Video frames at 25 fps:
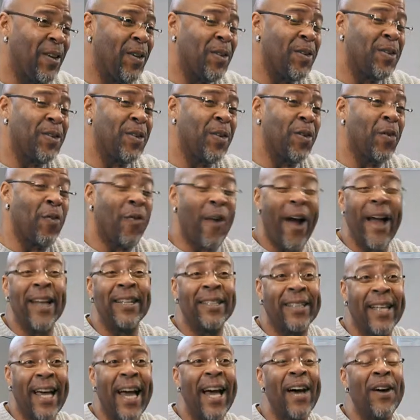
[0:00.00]
So right
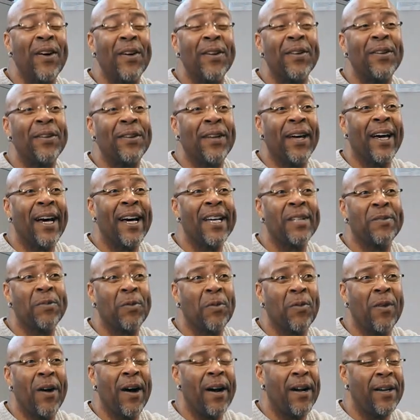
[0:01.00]
now the gospel
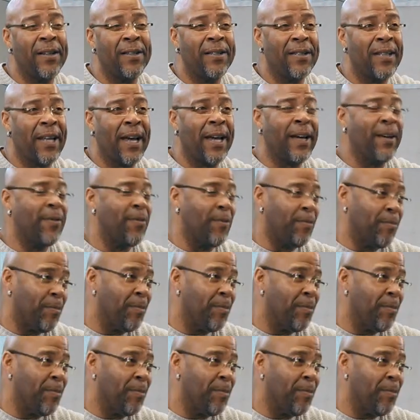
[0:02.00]
choir is like